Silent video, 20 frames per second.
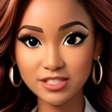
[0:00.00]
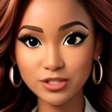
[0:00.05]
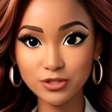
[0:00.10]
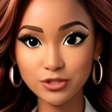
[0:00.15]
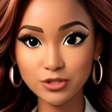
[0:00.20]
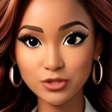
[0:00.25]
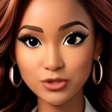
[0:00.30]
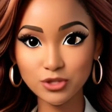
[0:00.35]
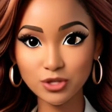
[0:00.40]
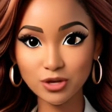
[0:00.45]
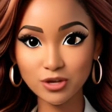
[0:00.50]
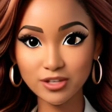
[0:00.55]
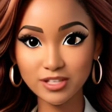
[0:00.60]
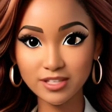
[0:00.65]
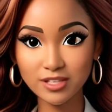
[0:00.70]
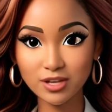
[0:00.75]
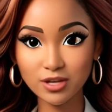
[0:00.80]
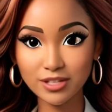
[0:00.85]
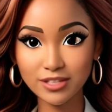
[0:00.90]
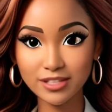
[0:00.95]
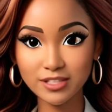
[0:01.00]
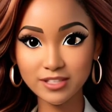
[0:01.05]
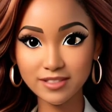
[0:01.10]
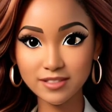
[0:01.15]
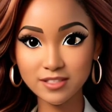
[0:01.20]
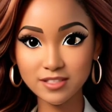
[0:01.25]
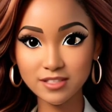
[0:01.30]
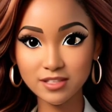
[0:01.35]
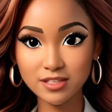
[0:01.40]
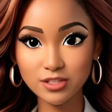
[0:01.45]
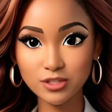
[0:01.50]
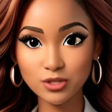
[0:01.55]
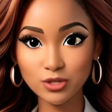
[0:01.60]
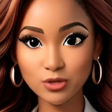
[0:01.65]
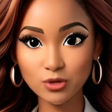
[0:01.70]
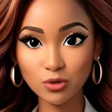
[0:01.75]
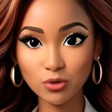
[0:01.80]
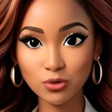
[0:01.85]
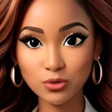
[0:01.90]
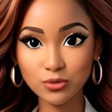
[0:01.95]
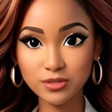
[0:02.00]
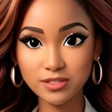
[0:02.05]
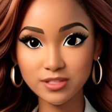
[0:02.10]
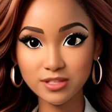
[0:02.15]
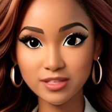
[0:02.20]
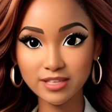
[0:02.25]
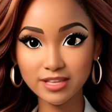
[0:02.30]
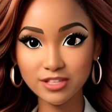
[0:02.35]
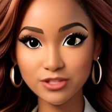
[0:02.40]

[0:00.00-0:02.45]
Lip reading: and your resources when making your decision.